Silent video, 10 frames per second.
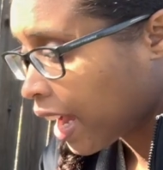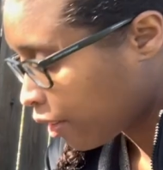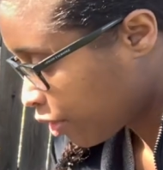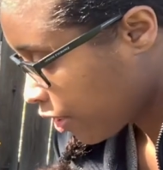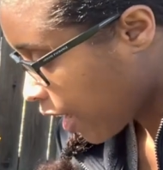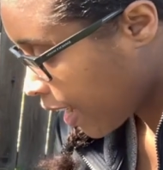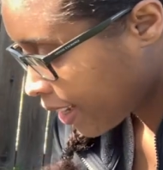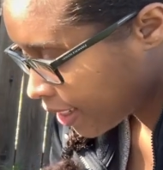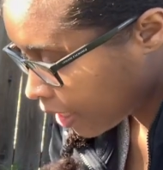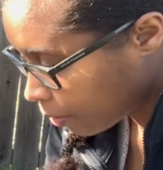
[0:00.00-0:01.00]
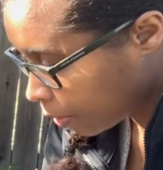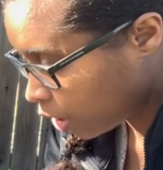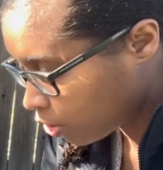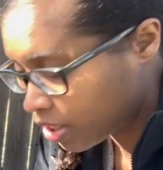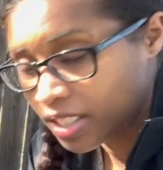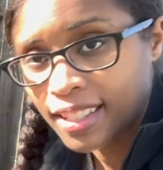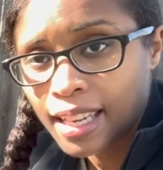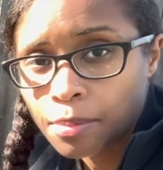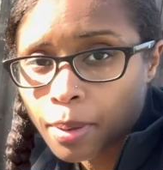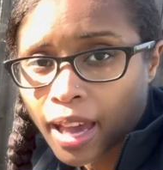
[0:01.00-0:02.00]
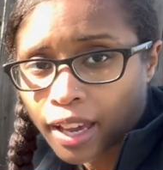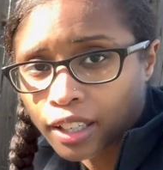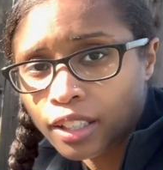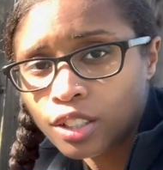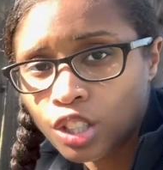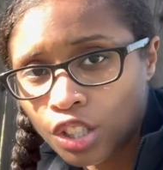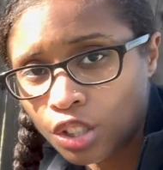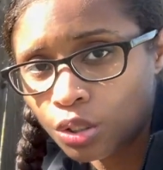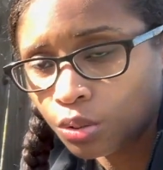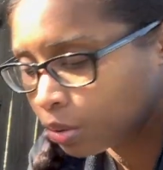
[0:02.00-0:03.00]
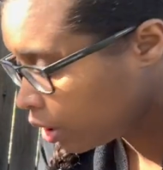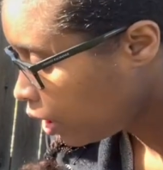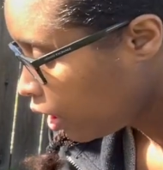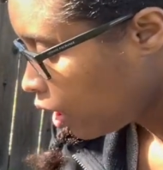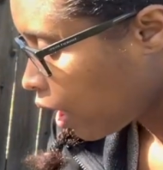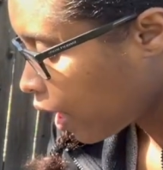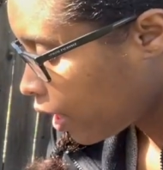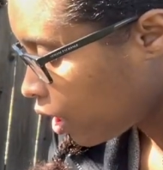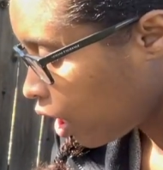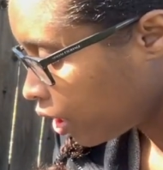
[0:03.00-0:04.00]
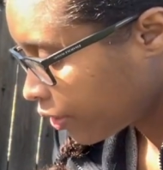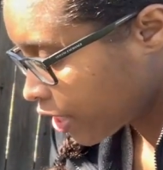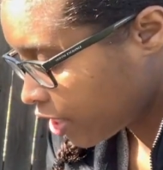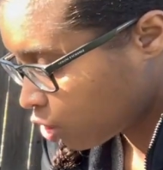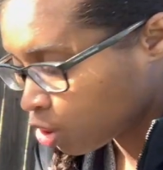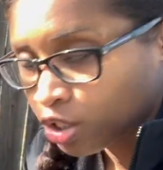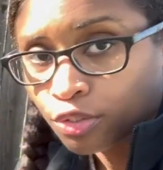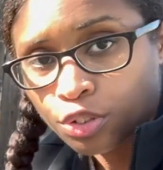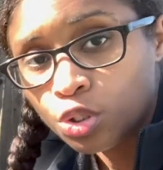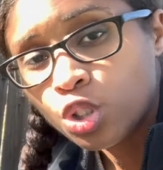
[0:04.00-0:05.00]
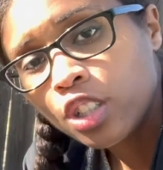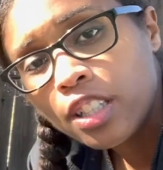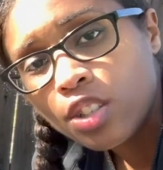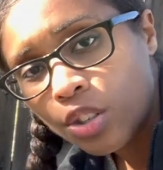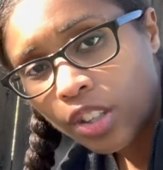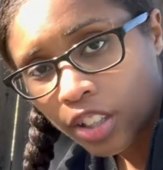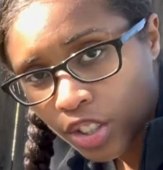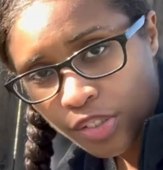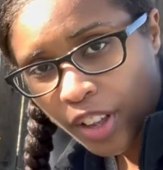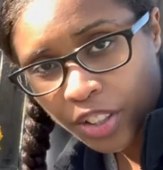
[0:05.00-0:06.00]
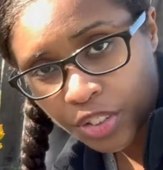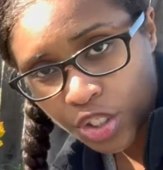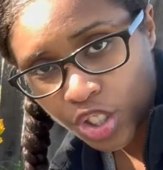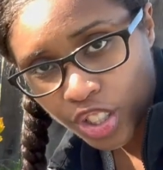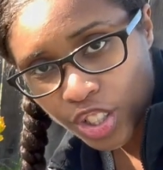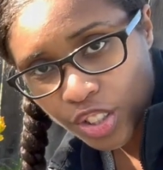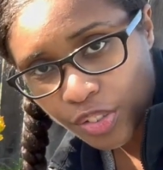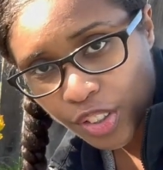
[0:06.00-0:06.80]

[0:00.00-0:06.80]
after that, I'm going to use the same bag to do all of our citrus and fruit trees. So then I'll just follow the instructions for